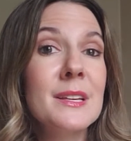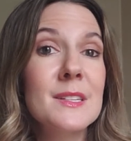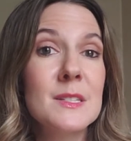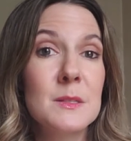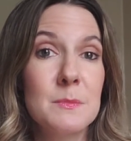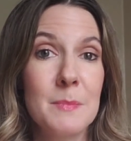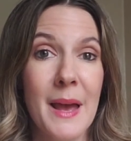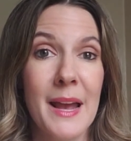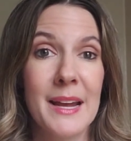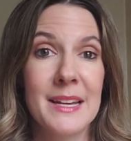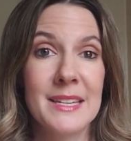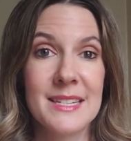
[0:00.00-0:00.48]

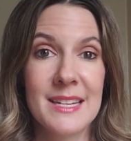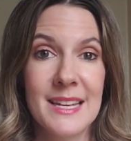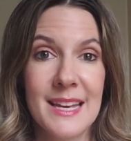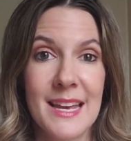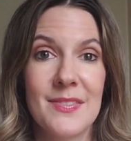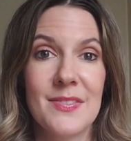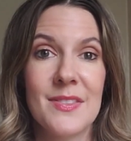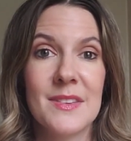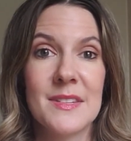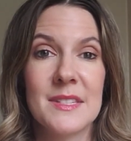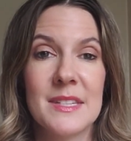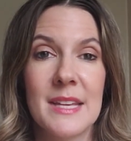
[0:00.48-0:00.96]
expect to
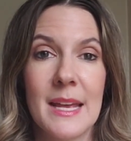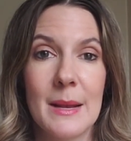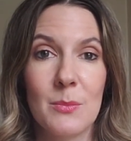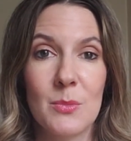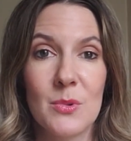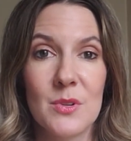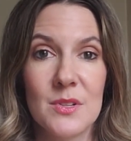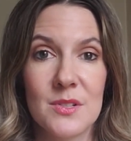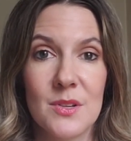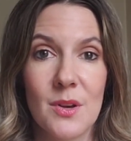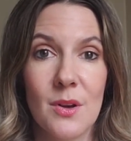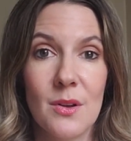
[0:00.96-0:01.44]
get the
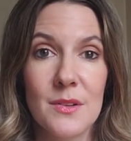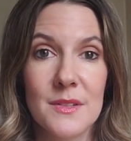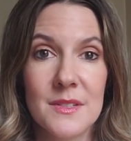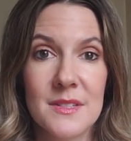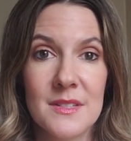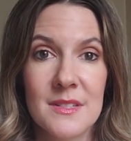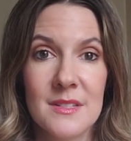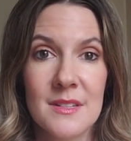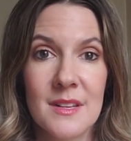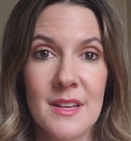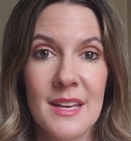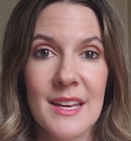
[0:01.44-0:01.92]
same
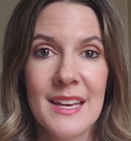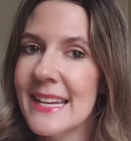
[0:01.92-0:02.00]
results.